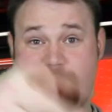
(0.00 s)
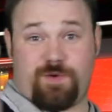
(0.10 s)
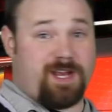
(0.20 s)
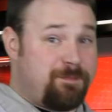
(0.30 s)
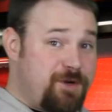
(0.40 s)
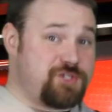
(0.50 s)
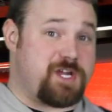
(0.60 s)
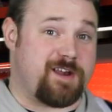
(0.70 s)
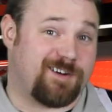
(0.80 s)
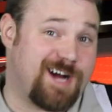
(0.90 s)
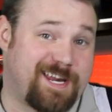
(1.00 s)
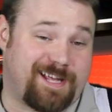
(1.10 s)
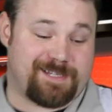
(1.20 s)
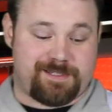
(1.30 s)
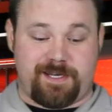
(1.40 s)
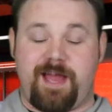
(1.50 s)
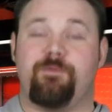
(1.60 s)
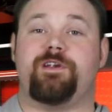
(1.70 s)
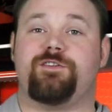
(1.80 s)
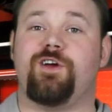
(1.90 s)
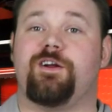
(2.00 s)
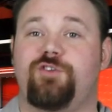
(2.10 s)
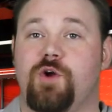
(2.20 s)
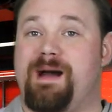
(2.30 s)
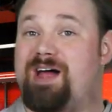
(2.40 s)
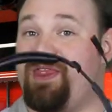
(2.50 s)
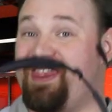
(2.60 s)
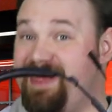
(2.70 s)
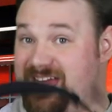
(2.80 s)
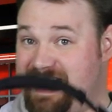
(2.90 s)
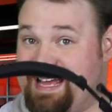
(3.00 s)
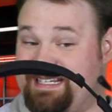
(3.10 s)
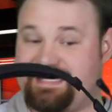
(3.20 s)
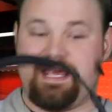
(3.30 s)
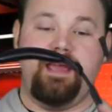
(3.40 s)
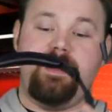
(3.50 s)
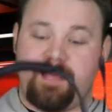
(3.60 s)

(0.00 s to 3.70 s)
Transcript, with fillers: you and I appreciate our audience. Today I wanted to talk to you about this.